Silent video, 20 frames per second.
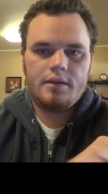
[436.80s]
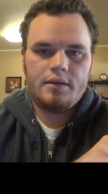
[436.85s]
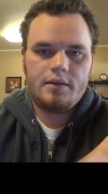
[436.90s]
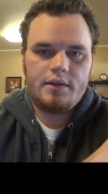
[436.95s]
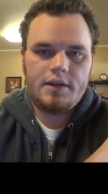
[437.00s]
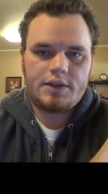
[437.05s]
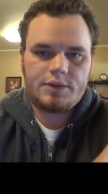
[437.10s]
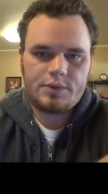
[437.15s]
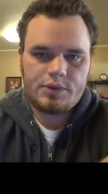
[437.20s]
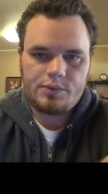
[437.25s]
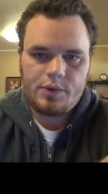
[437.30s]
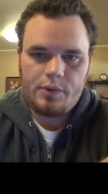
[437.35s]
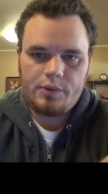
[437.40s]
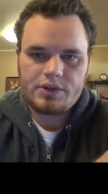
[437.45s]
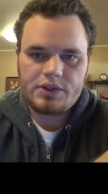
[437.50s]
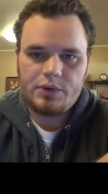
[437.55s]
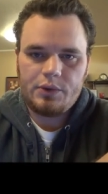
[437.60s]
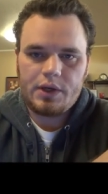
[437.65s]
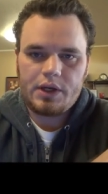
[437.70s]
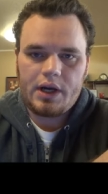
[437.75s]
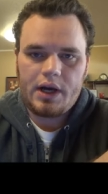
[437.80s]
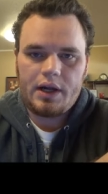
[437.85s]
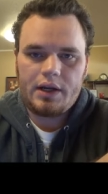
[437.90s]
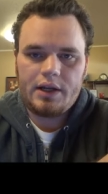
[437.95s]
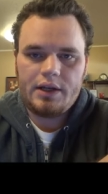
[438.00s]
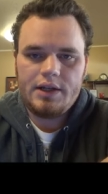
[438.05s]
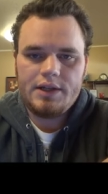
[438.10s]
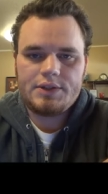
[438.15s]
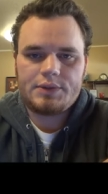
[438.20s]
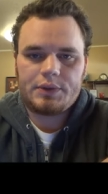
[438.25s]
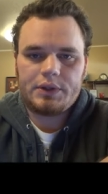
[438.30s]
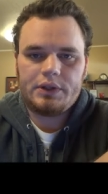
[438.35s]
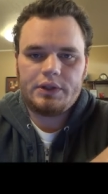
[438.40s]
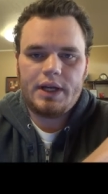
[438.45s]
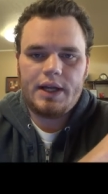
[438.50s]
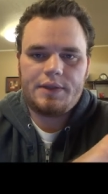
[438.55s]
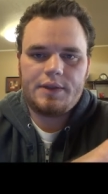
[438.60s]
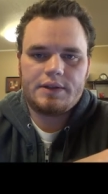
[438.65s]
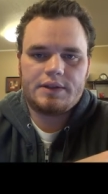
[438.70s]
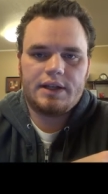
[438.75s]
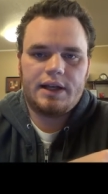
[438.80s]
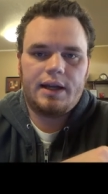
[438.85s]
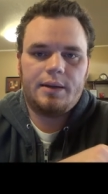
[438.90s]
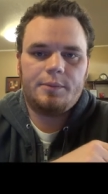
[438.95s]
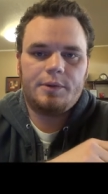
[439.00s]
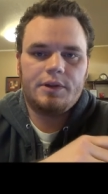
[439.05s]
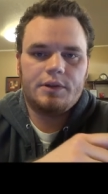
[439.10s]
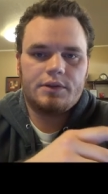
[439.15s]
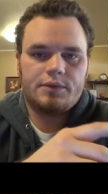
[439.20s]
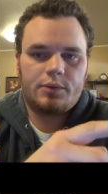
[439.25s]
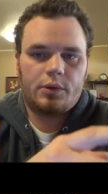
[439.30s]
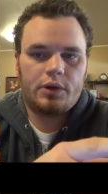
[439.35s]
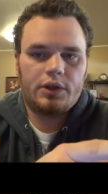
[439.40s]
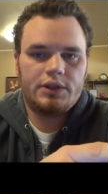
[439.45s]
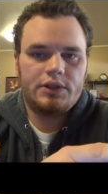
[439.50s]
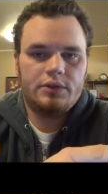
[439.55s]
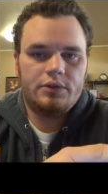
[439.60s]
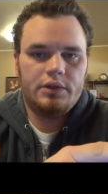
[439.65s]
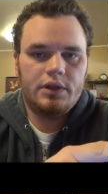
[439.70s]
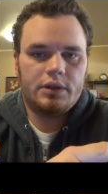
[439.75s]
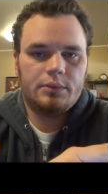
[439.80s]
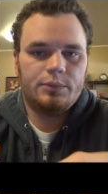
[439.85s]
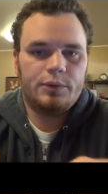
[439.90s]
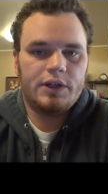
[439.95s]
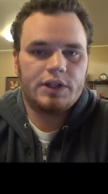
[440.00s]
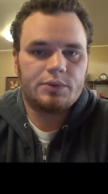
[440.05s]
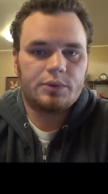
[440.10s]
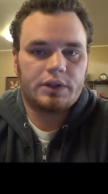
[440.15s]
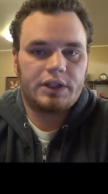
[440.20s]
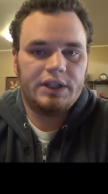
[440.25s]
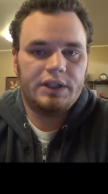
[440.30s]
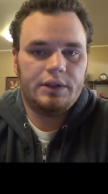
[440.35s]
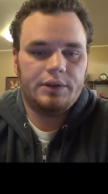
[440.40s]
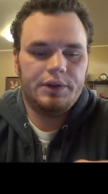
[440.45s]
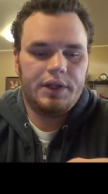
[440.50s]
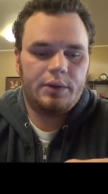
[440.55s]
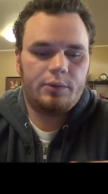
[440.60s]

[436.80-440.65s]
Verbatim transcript: this was what was going on in Israel at the time when those 42 young boys were killed.